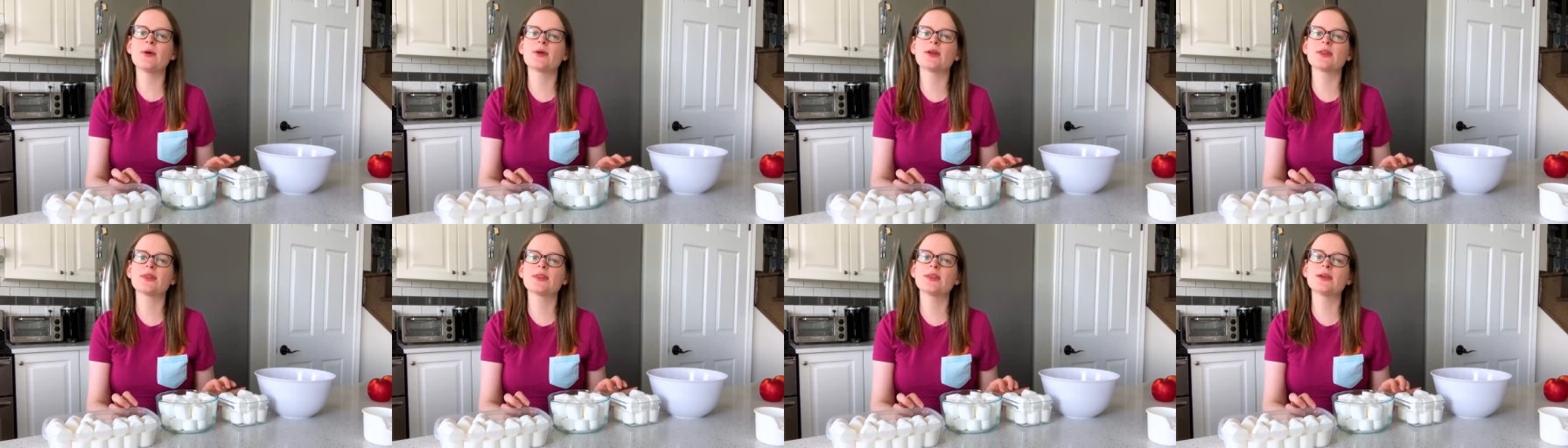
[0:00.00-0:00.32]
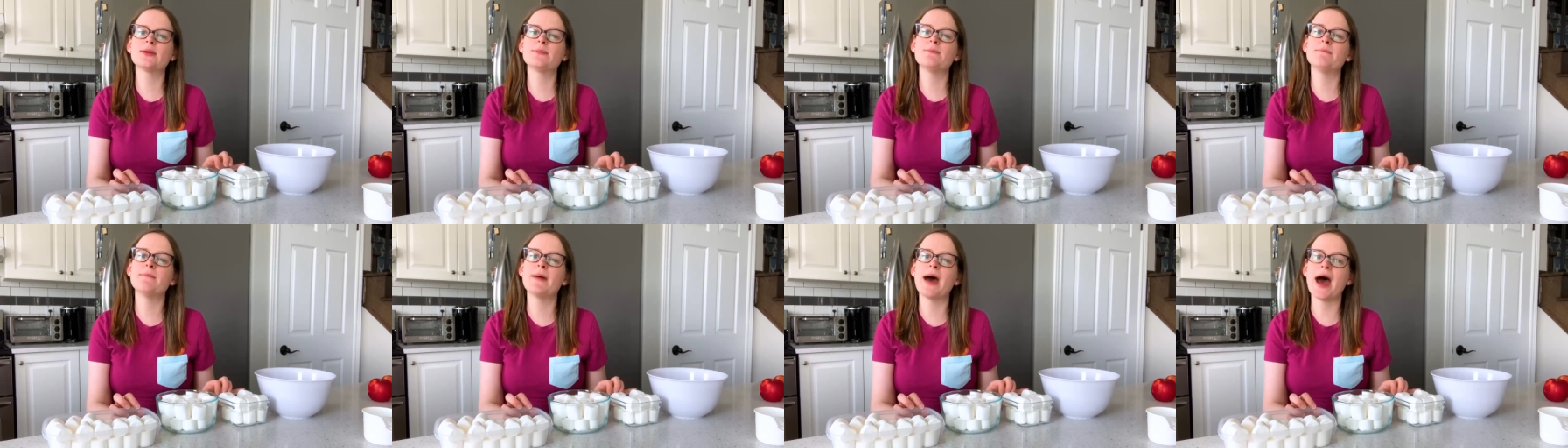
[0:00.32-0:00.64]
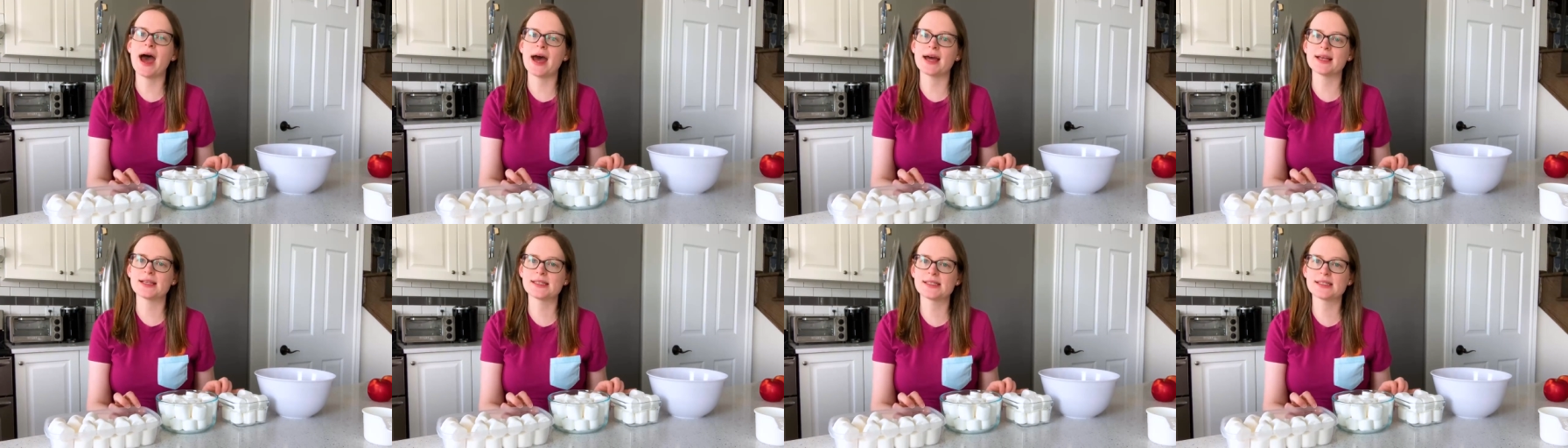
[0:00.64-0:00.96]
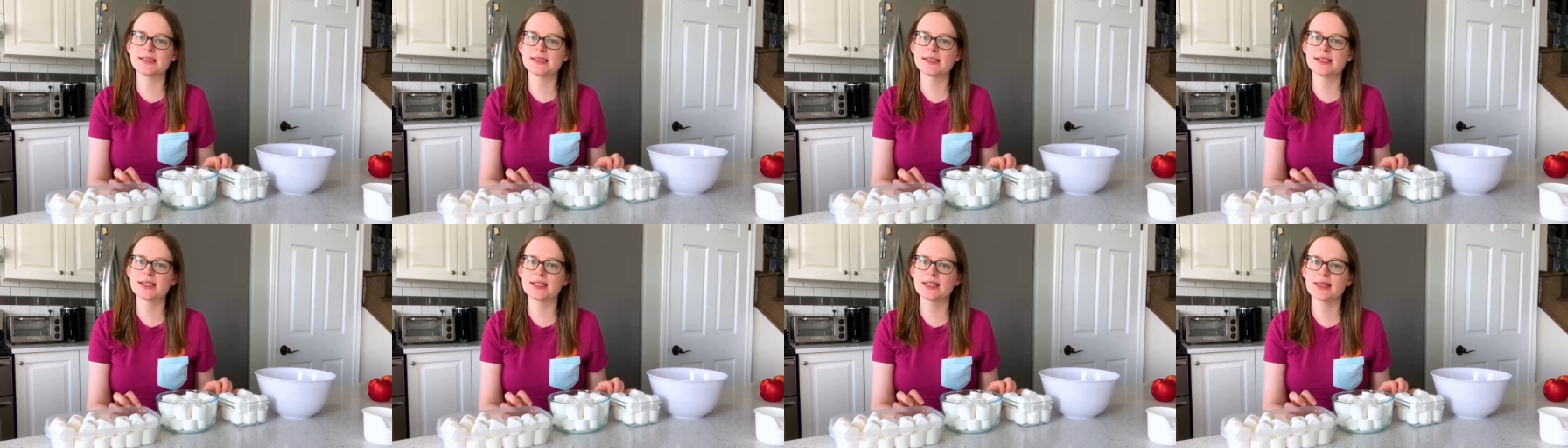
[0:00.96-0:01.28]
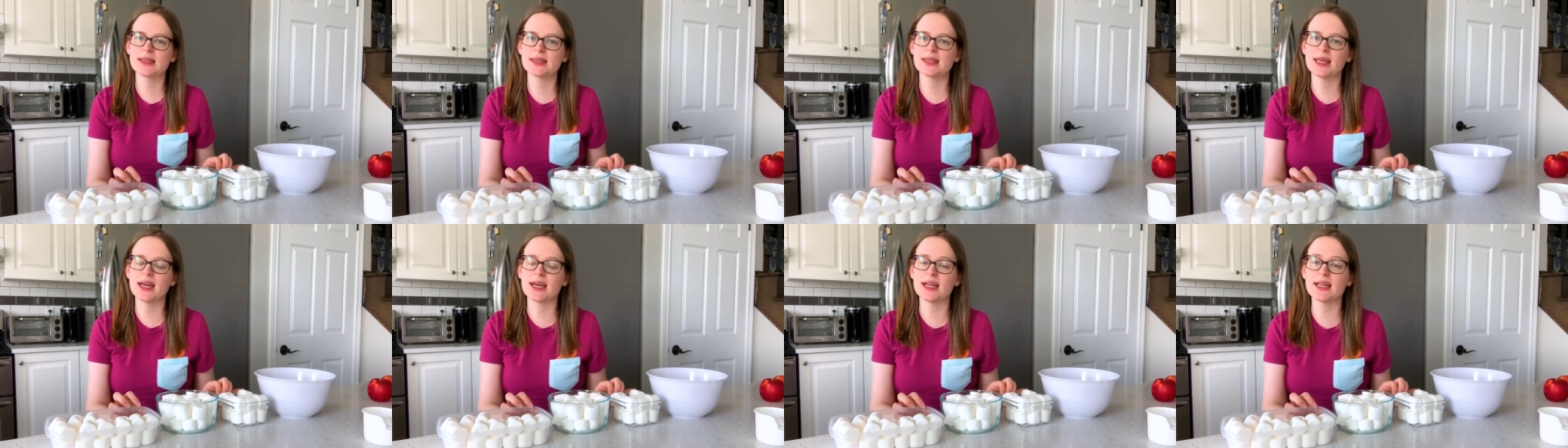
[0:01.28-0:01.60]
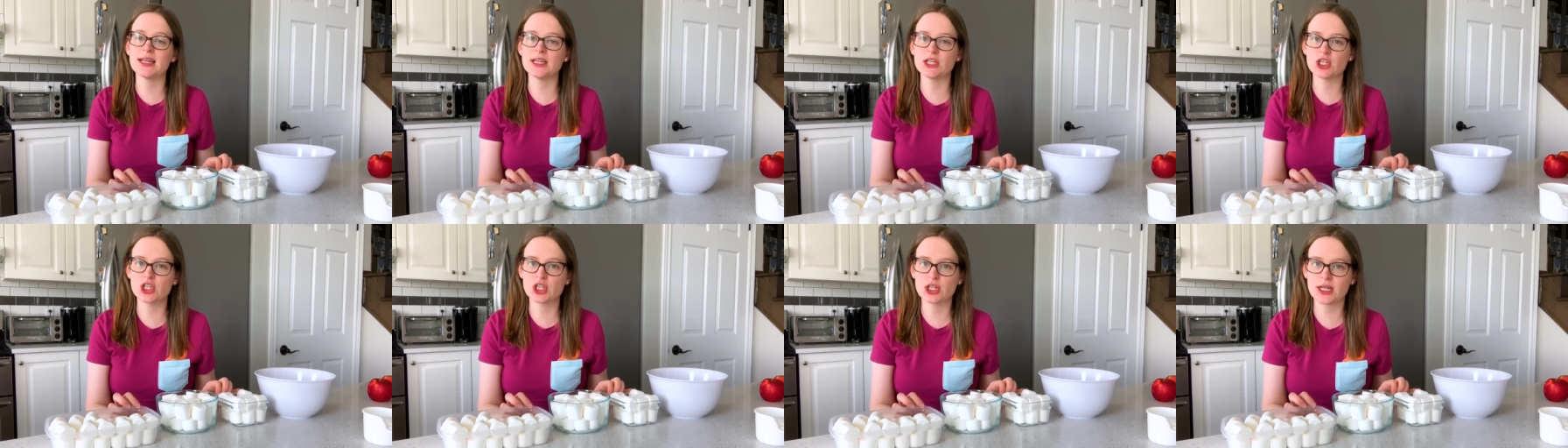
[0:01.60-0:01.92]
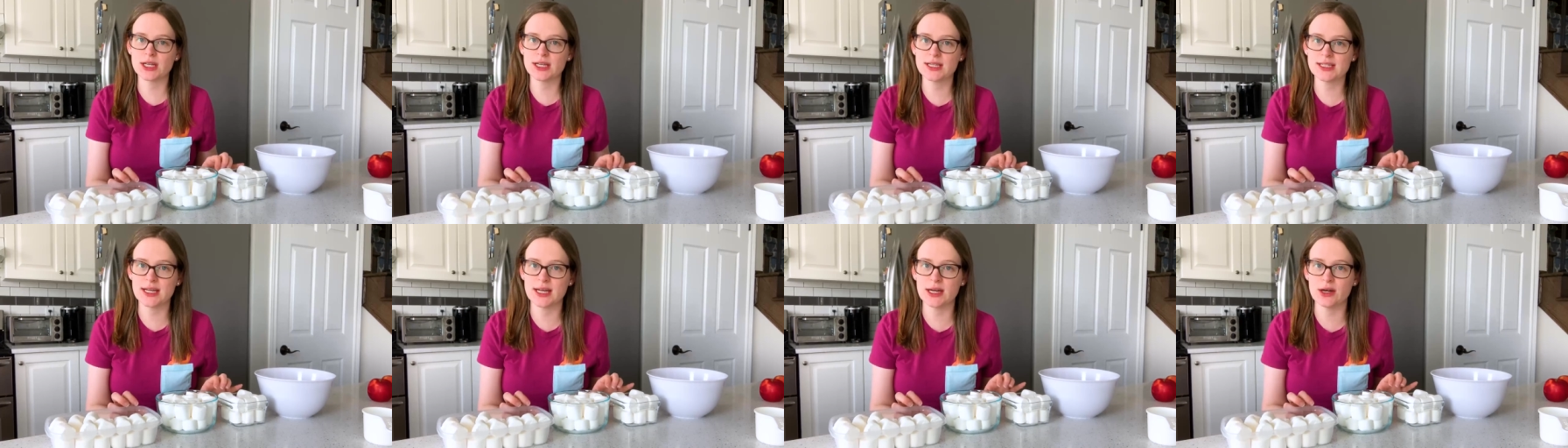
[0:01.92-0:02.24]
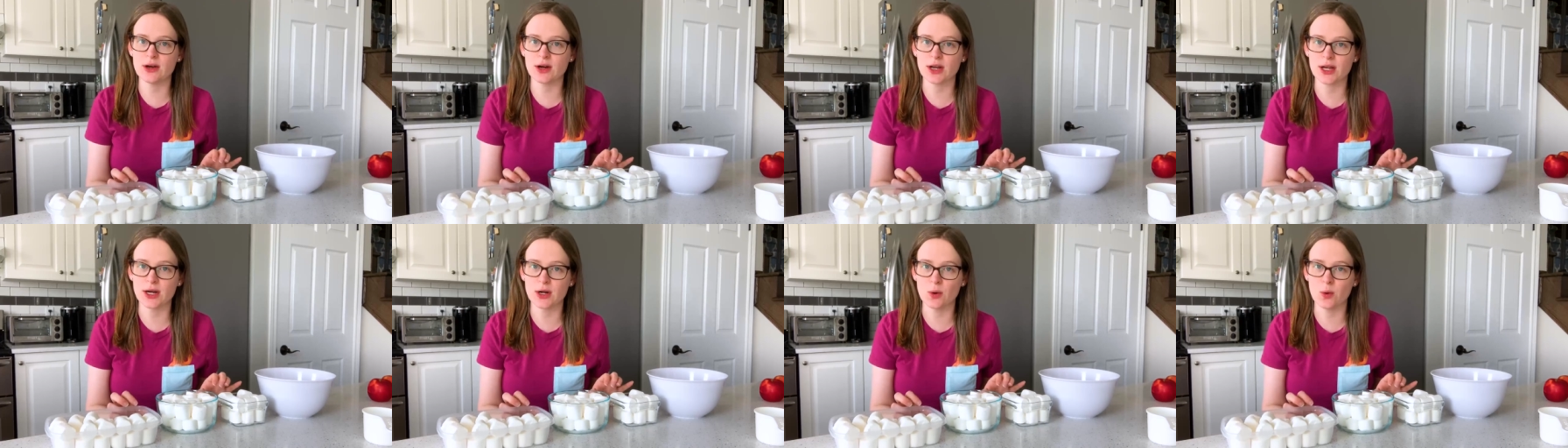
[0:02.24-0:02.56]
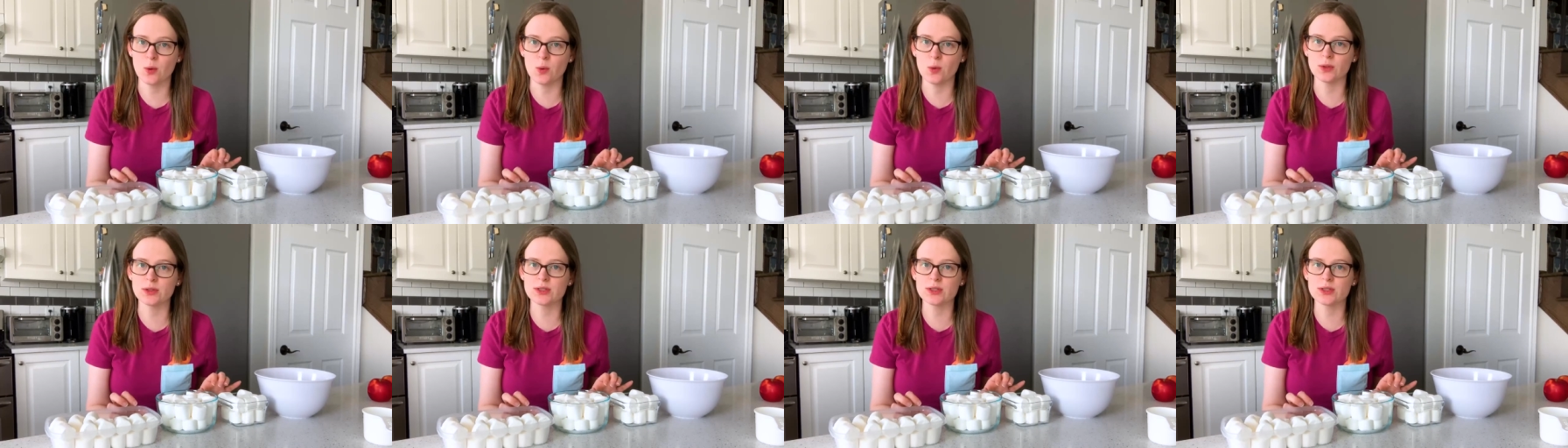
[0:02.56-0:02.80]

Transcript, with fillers: the mass that each container can hold.